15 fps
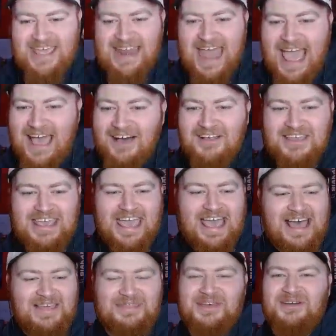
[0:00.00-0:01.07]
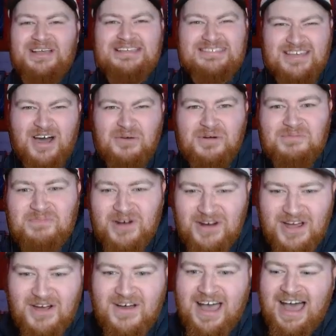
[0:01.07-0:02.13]
Hell yeah, though. Let's go,
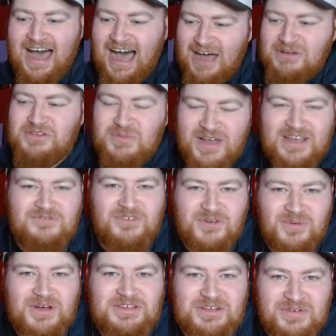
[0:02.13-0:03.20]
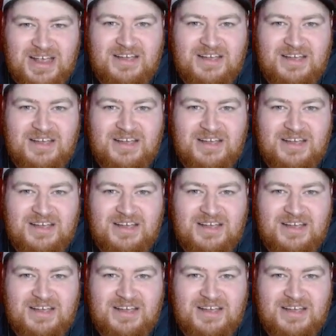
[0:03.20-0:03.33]
Roberto. I was waiting for one to right